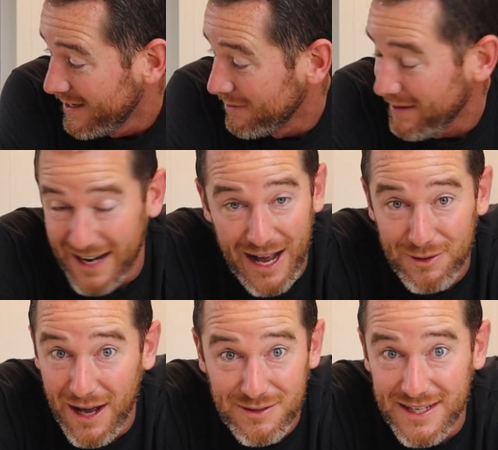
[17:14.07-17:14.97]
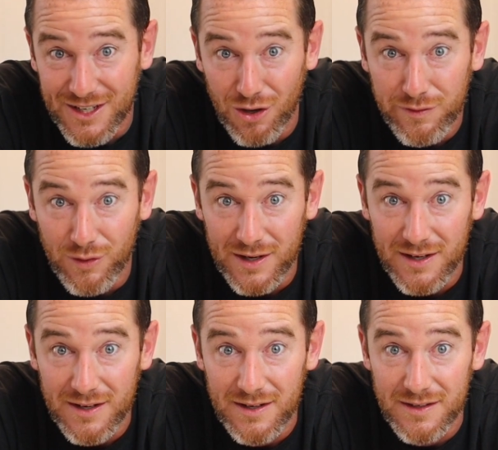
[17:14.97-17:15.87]
man, I would say go for it.
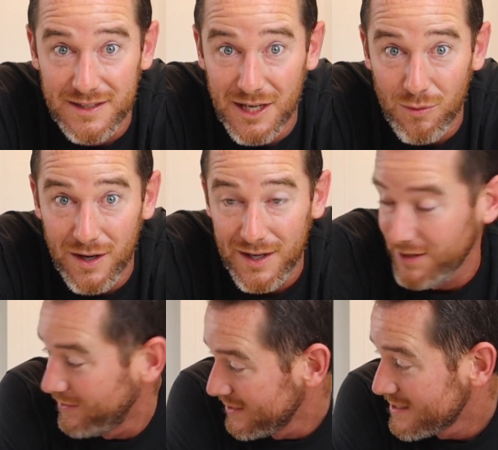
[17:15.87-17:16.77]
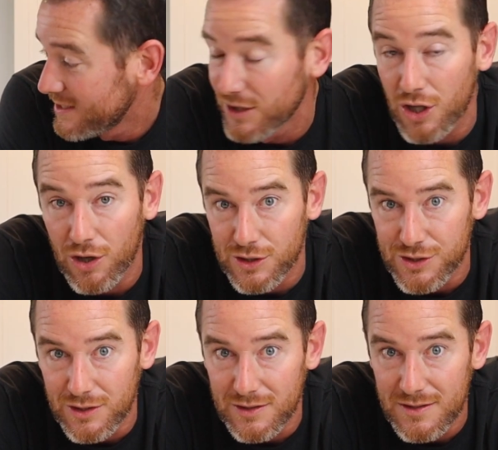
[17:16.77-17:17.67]
Get one. This is the
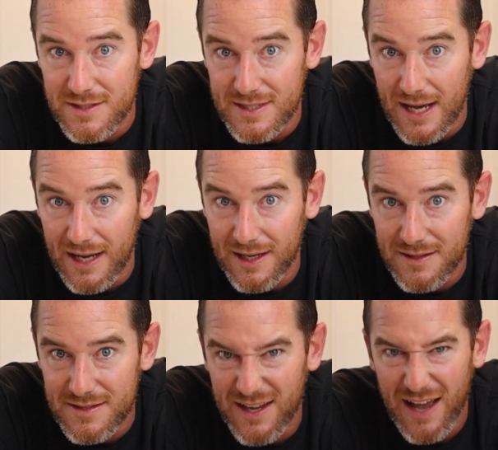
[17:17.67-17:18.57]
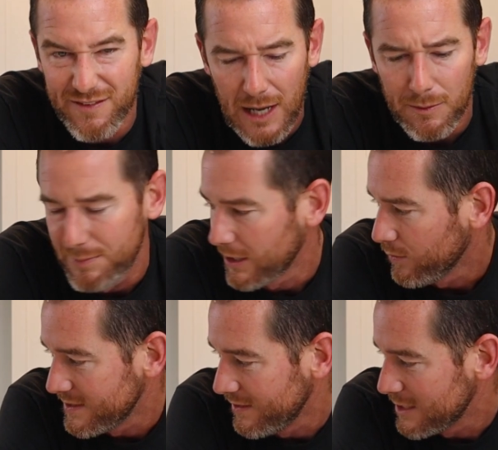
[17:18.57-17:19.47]
larger size. They have a couple bigger
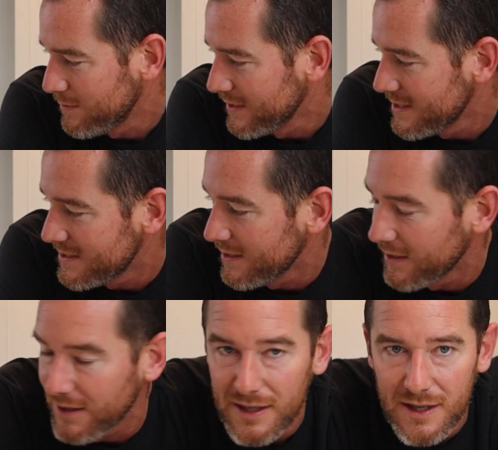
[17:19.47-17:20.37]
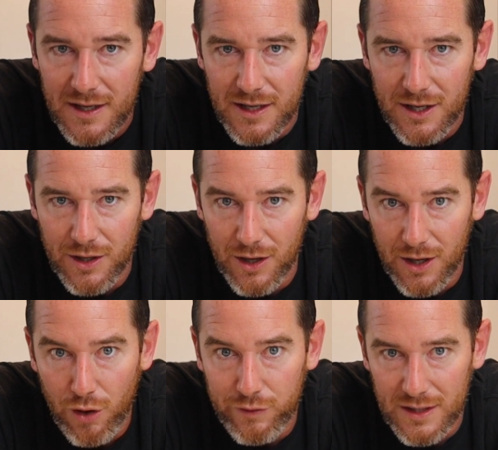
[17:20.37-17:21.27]
ones than this, but this is the
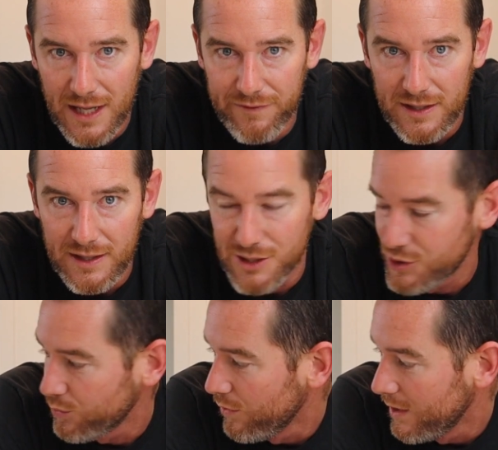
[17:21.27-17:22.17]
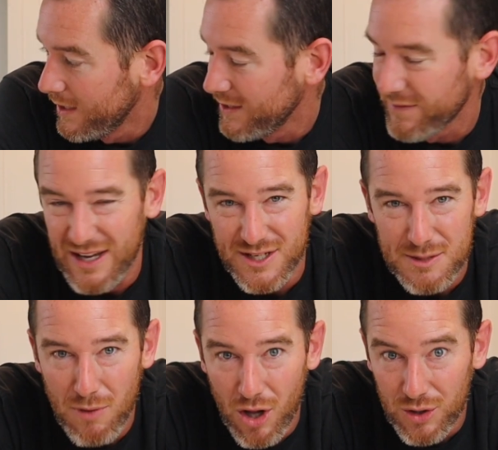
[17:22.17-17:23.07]
over 11-inch one. They've got a
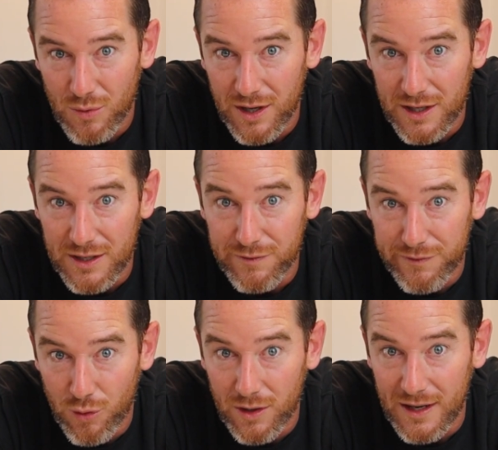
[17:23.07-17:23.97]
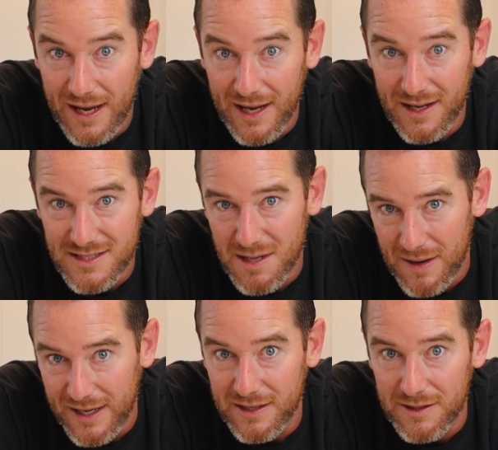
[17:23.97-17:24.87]
smaller one for eggs. I
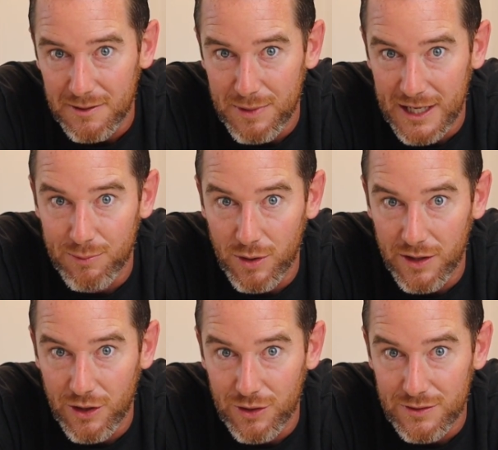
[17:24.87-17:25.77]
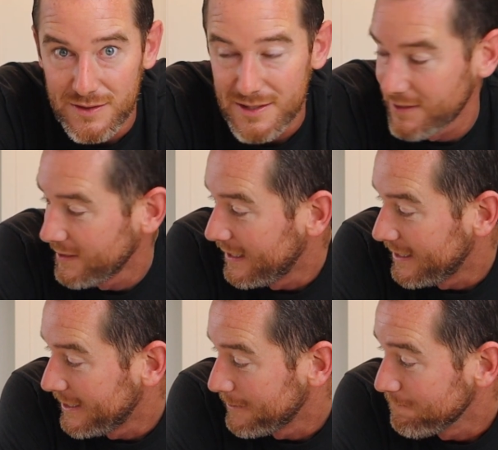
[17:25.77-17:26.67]
might pick up one of those.
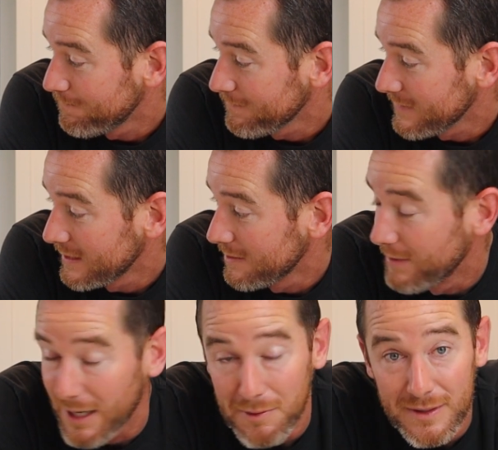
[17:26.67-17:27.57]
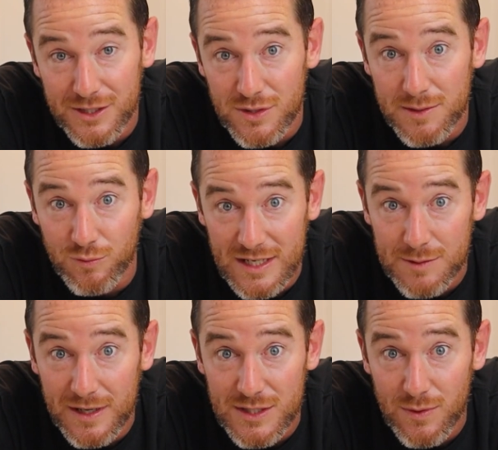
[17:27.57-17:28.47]
But I'm going to be doing some
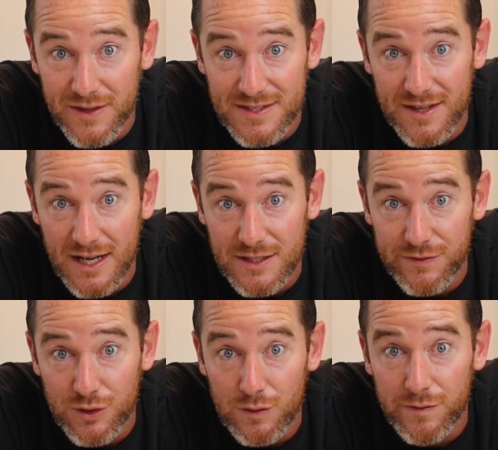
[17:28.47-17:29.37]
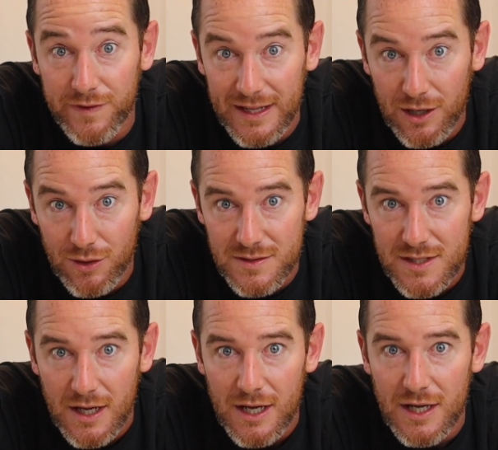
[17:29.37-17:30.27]
recipes with this in the next few videos.